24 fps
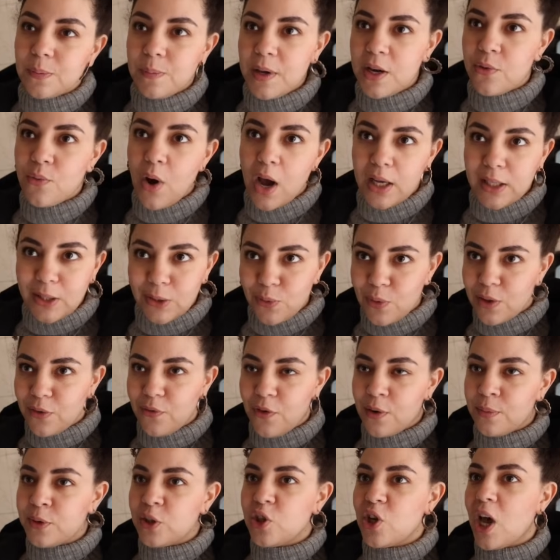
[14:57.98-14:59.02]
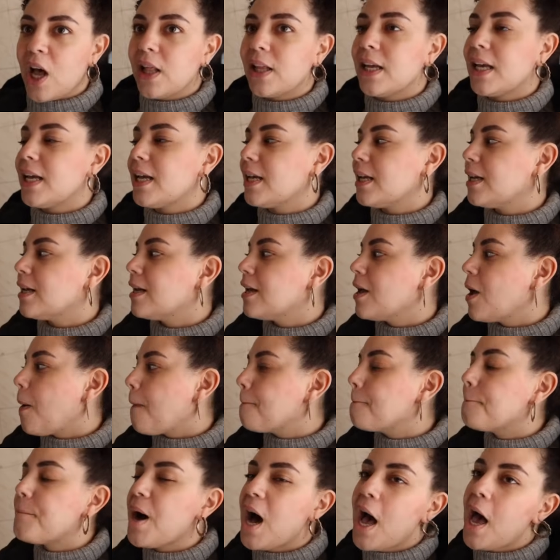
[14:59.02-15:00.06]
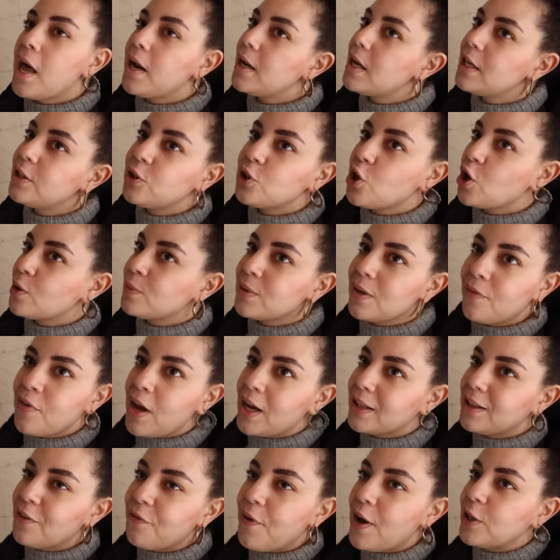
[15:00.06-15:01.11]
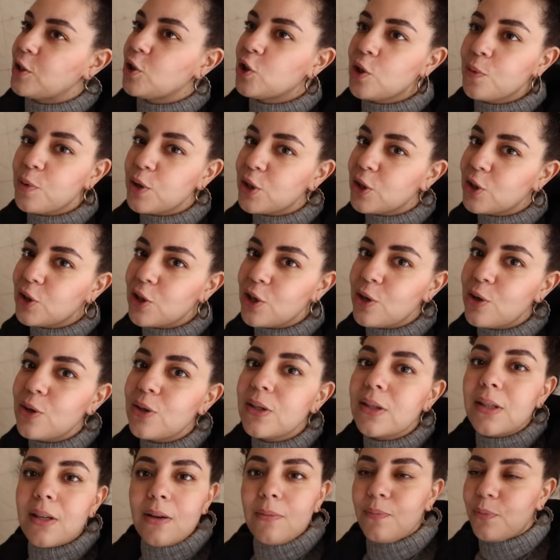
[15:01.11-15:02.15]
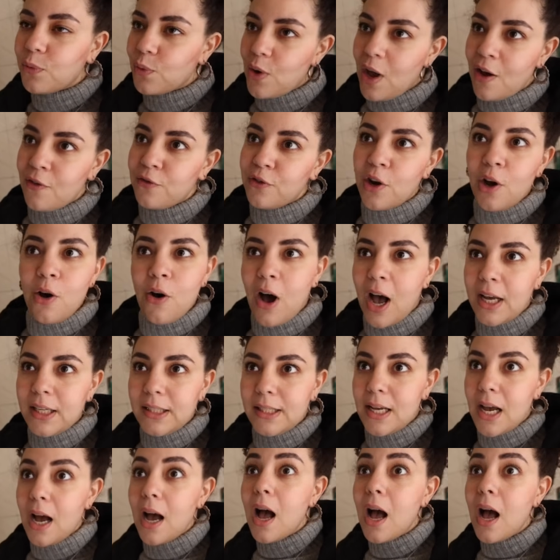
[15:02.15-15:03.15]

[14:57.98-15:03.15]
be rice with vermicelli, but in terms of like the vegetable stews, you have no idea.